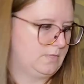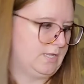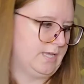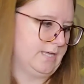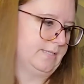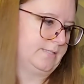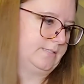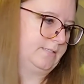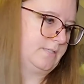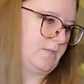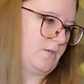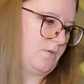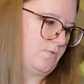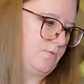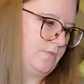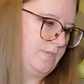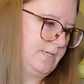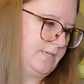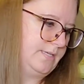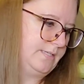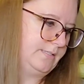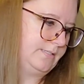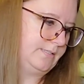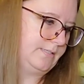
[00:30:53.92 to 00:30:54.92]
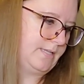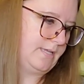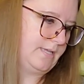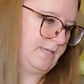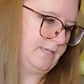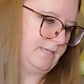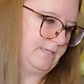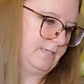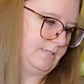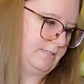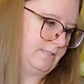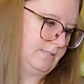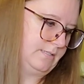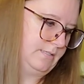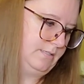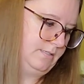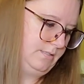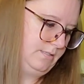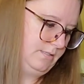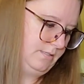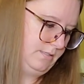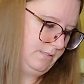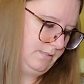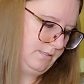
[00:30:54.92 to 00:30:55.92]
Yes, so this
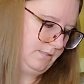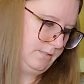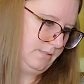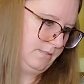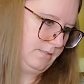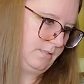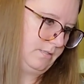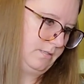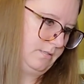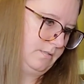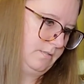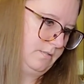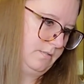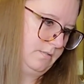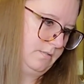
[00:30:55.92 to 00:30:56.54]
is,